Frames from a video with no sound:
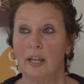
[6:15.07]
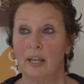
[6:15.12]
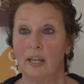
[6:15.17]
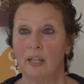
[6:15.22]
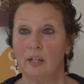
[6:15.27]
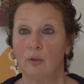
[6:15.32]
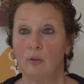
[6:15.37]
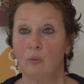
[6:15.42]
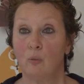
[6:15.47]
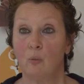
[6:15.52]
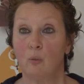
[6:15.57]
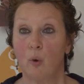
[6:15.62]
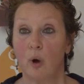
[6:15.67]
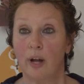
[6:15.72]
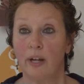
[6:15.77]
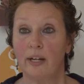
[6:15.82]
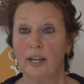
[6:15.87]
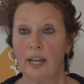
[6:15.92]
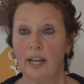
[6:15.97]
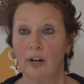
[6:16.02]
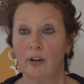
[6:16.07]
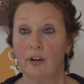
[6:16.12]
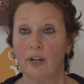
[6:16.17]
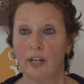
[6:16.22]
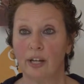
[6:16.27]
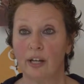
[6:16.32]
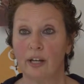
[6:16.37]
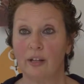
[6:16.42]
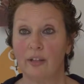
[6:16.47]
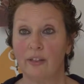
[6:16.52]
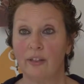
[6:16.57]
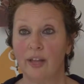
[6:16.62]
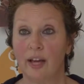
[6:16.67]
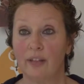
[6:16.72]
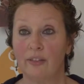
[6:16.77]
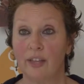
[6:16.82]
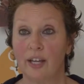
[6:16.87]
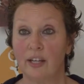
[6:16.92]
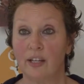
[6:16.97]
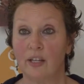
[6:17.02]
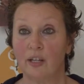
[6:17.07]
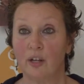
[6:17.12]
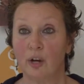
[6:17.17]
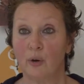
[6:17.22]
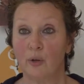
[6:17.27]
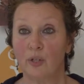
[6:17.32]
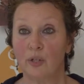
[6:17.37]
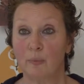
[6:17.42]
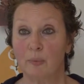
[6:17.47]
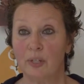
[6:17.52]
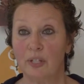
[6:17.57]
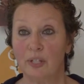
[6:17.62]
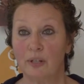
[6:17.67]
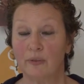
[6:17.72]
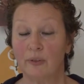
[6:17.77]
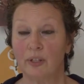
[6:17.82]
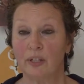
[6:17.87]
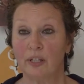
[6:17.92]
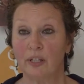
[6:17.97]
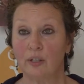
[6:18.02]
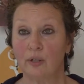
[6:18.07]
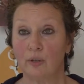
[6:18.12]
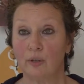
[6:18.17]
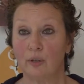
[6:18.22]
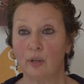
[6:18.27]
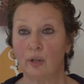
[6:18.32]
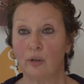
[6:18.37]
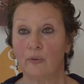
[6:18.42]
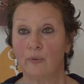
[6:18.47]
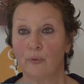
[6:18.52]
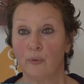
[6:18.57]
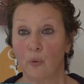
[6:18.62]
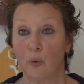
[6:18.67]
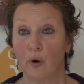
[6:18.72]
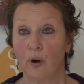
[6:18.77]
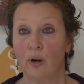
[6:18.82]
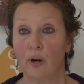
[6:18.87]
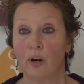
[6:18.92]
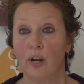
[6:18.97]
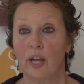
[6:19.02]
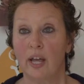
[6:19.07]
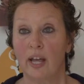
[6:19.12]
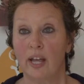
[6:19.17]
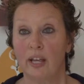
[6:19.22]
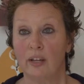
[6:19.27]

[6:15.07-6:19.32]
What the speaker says: in one area that they could go specifically to look for